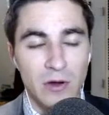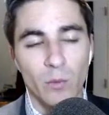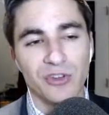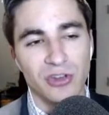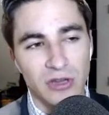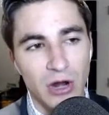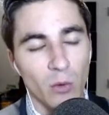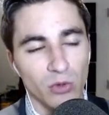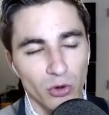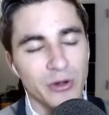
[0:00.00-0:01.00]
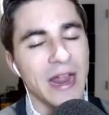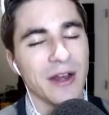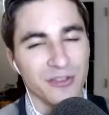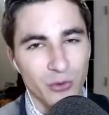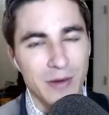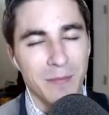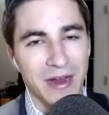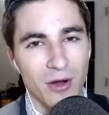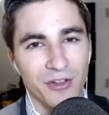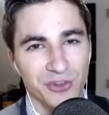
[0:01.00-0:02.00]
which, you know, learning how to do it might
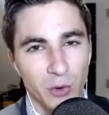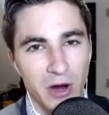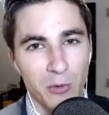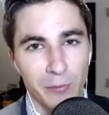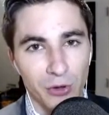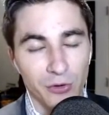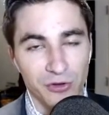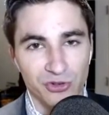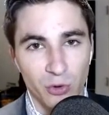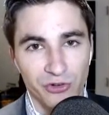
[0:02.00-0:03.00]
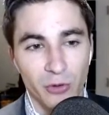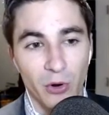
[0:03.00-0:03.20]
cost you a couple mil in the short term,